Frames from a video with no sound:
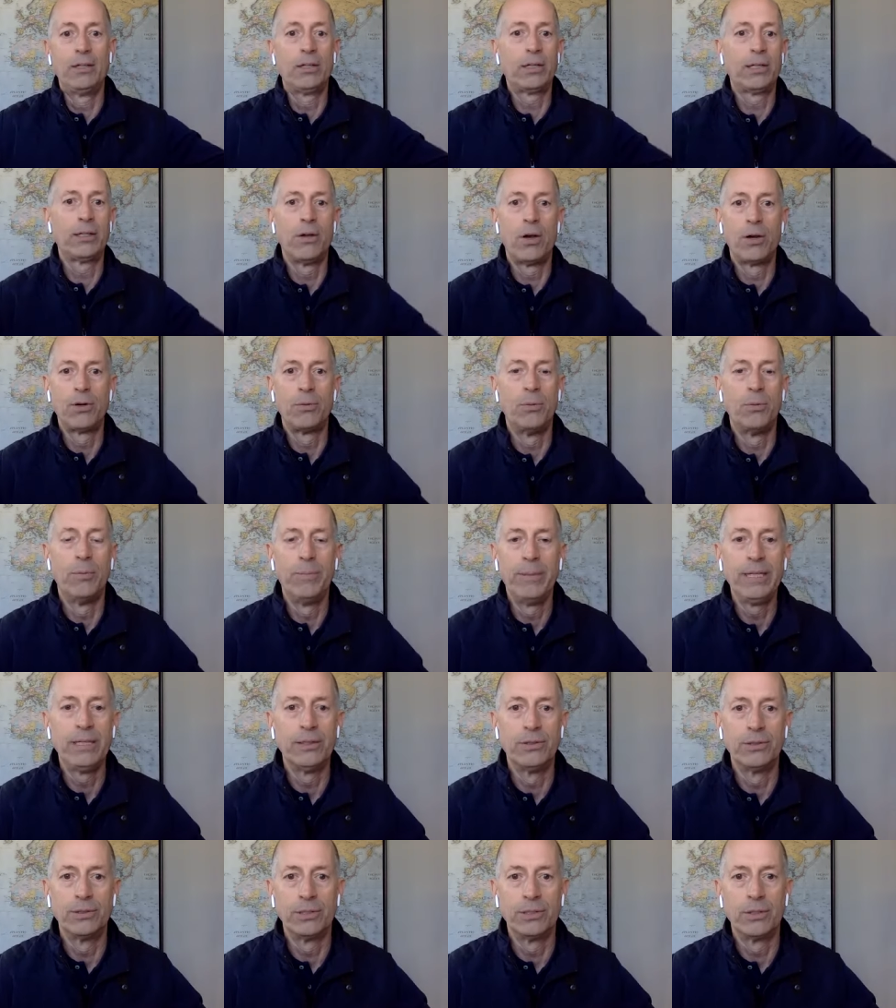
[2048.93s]
Look at
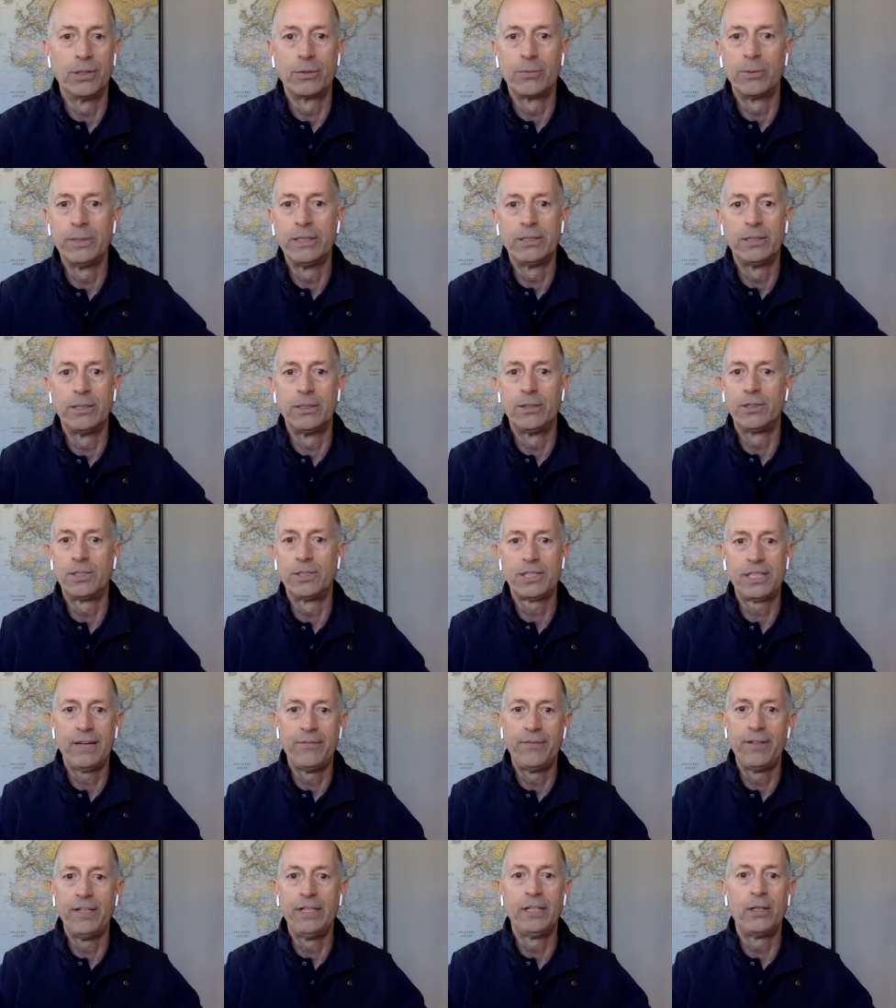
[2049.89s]
automobiles. The only mm-hmm. reason mm-hmm. they're
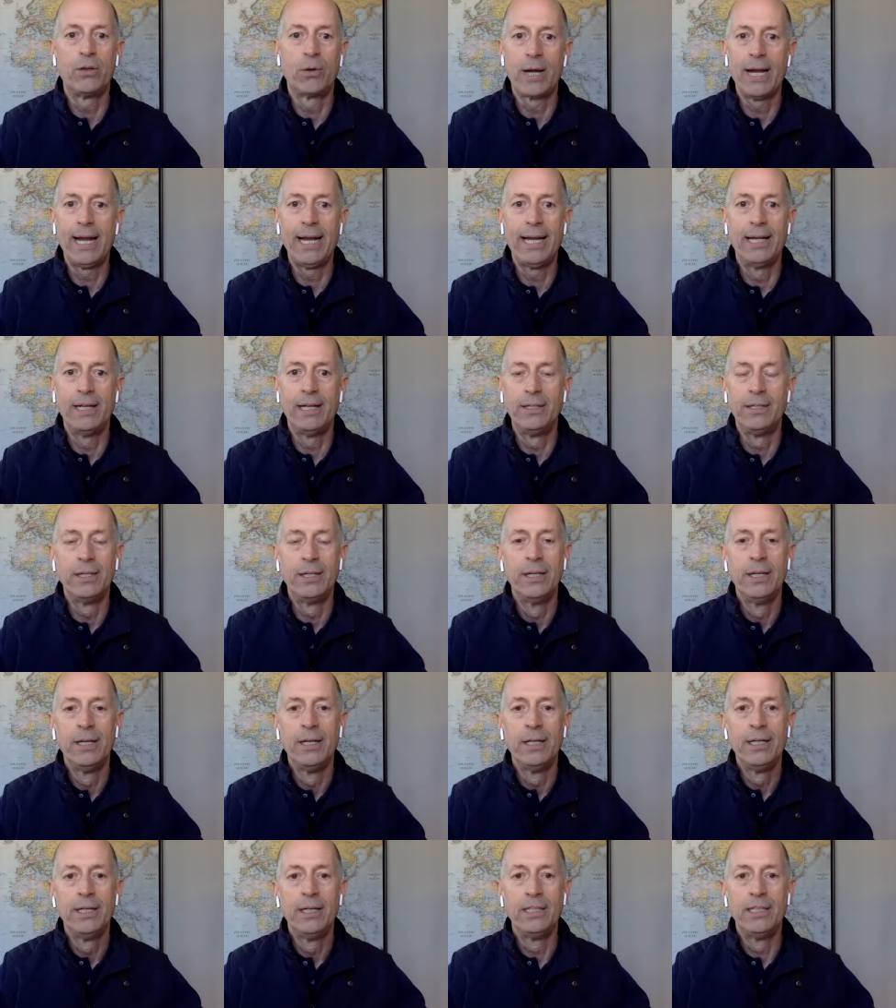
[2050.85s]
70 grand
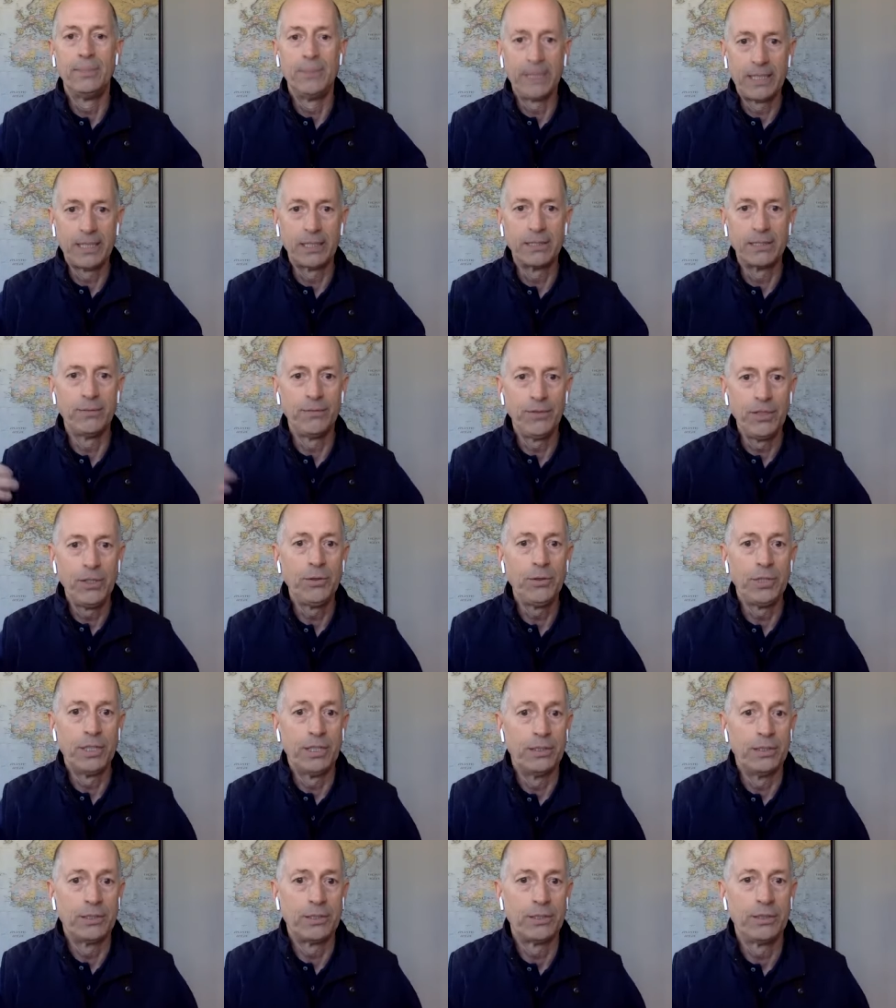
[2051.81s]
is because of
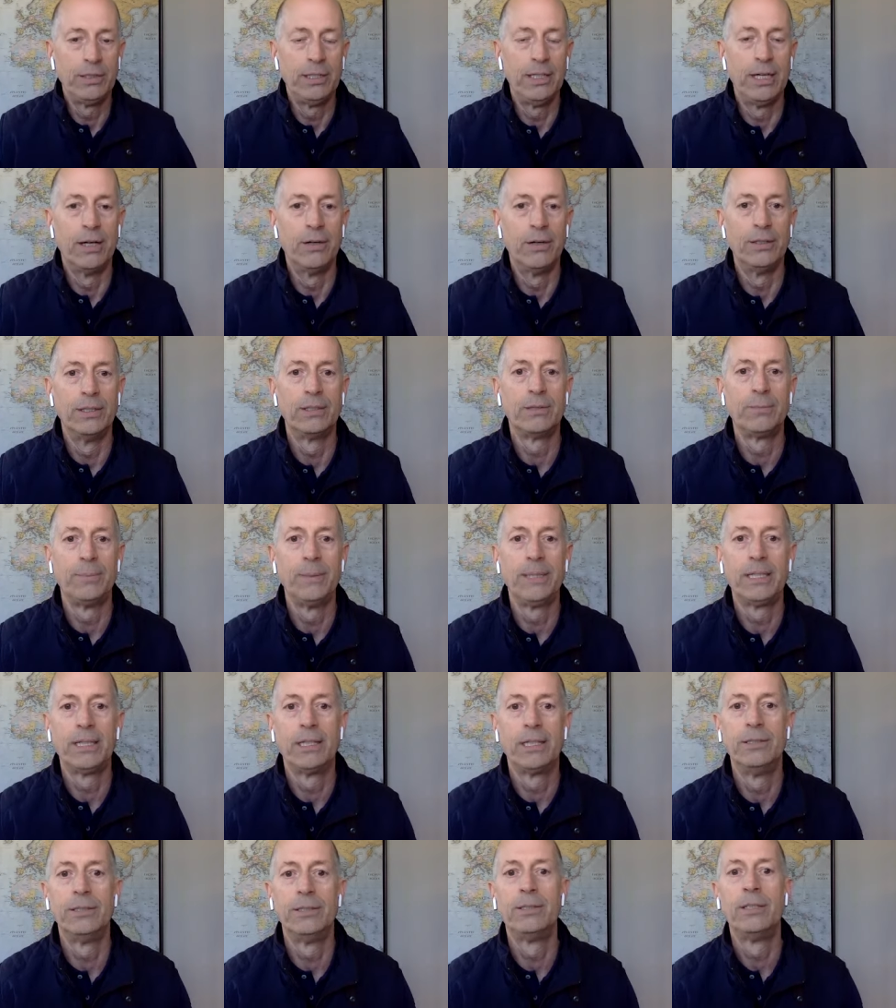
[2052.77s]
unions, you know, and it's
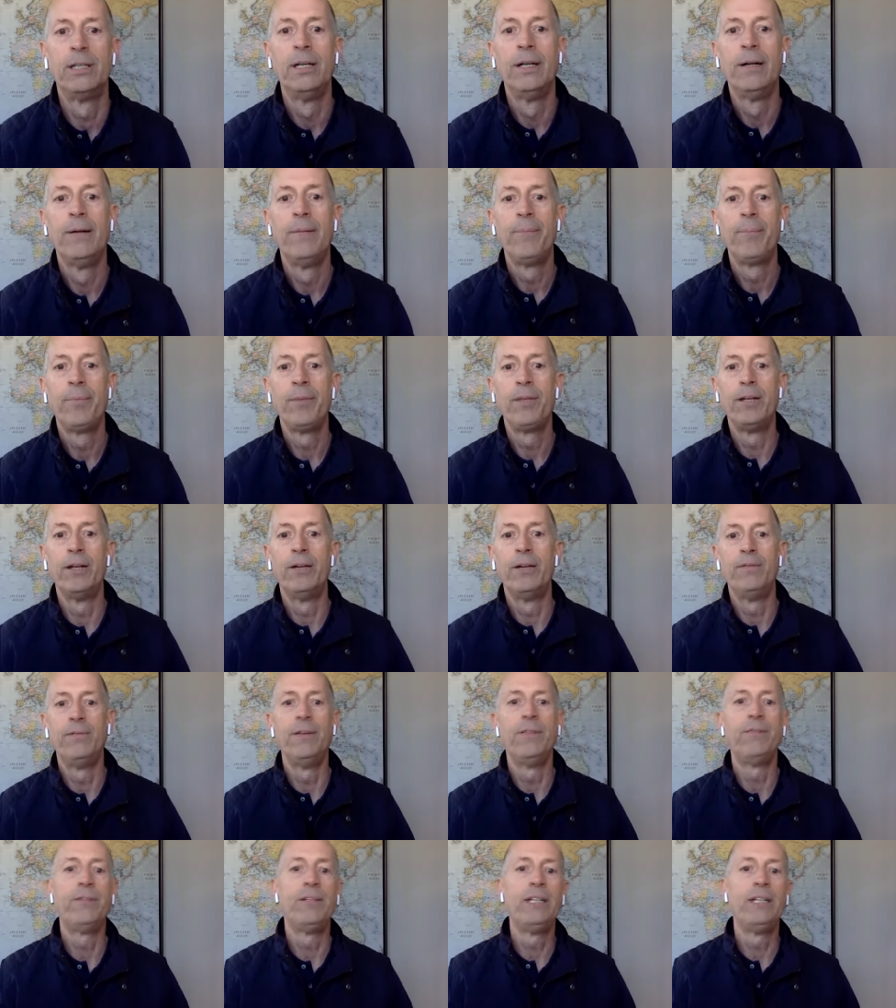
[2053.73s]
because, you know,
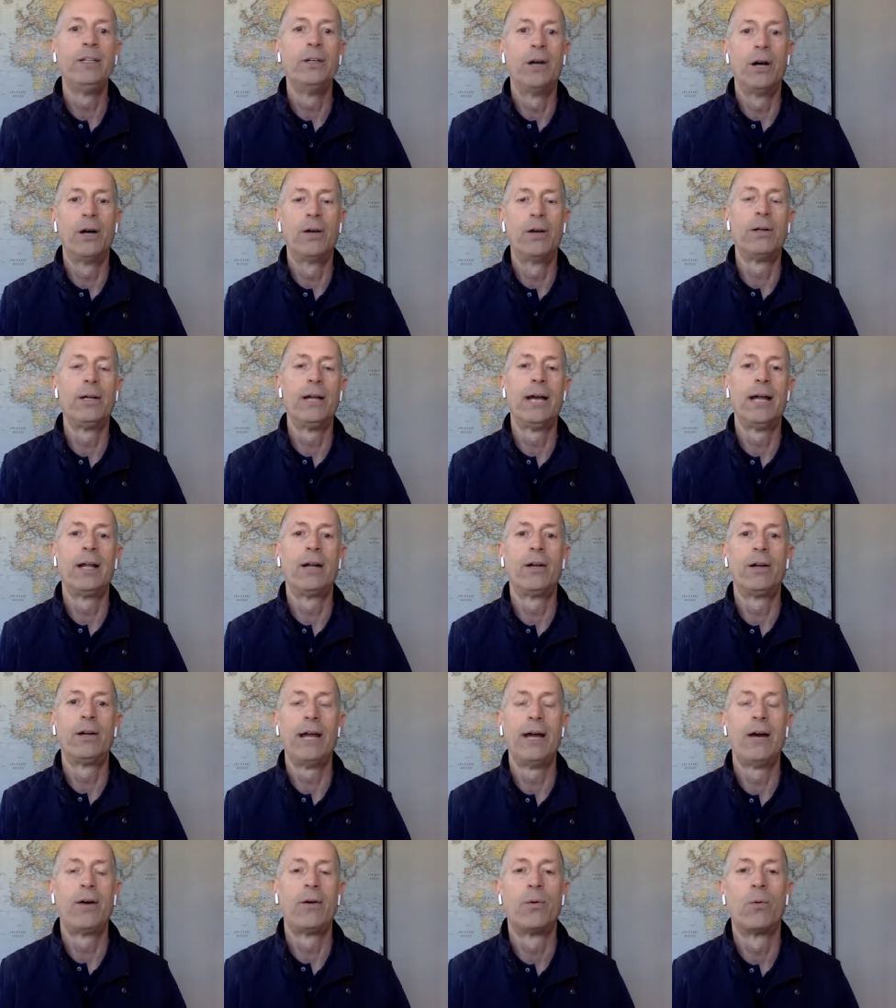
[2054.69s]
50 to 100 dollar
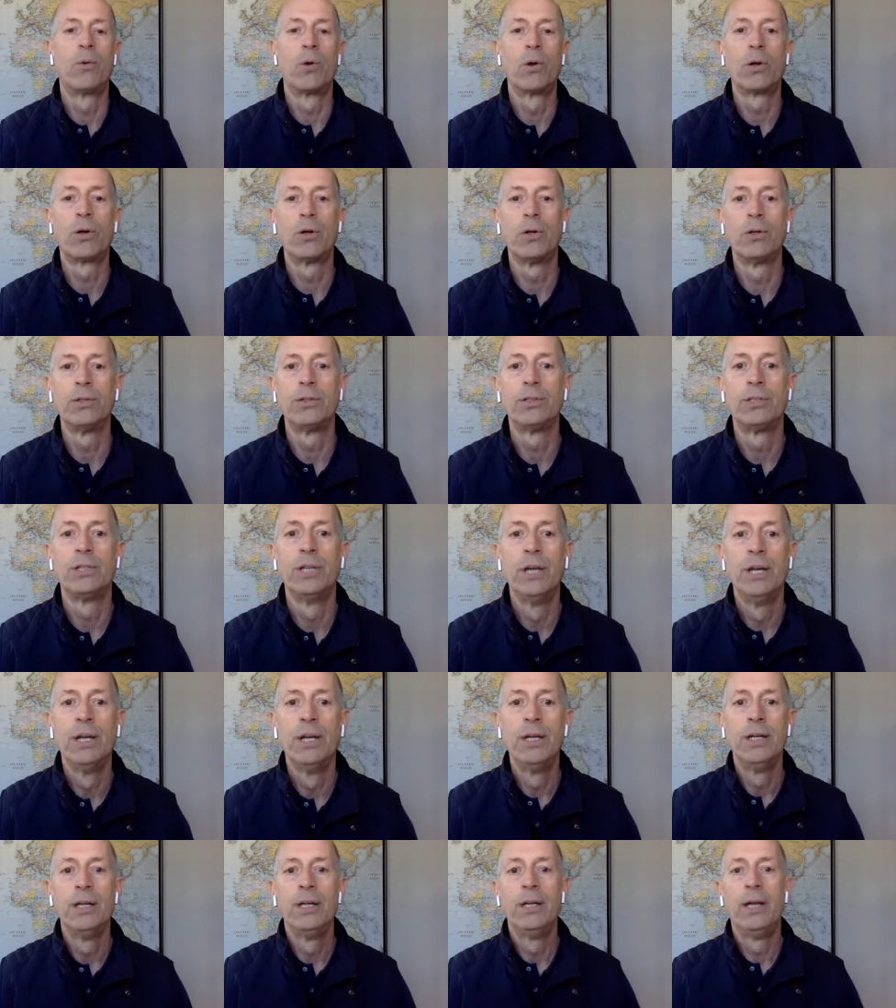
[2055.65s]
an hour workers
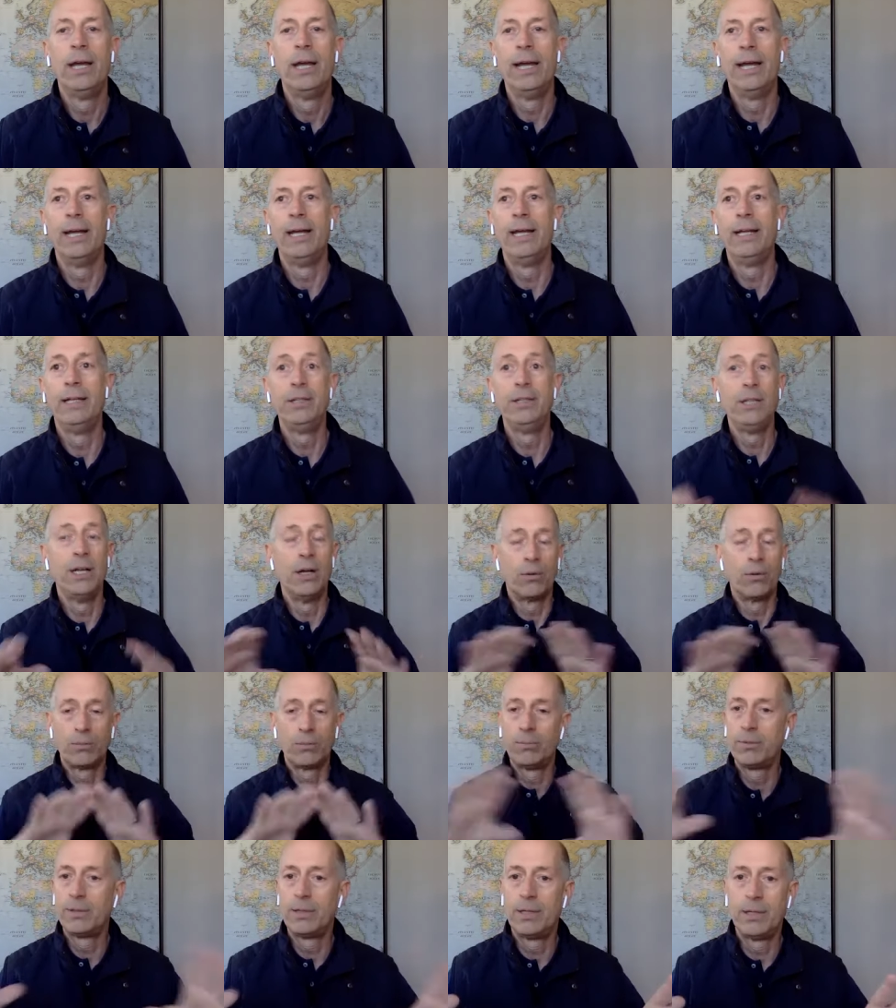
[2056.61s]
and, and you
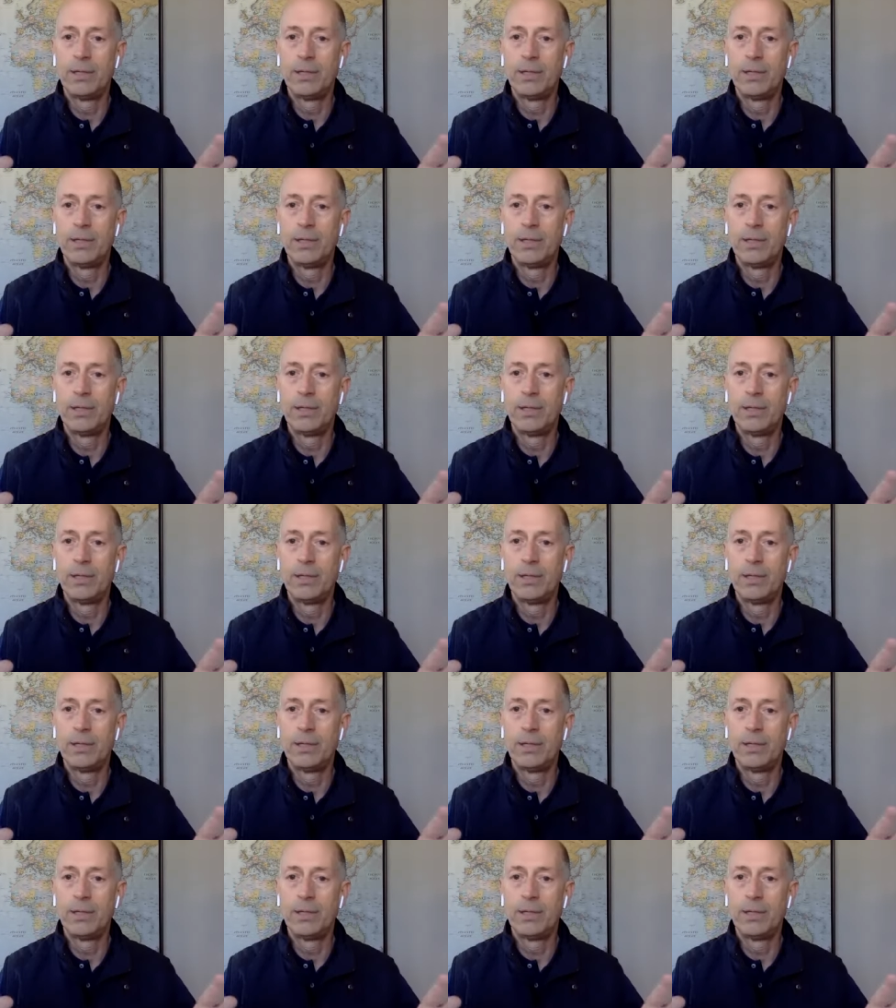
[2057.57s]
know,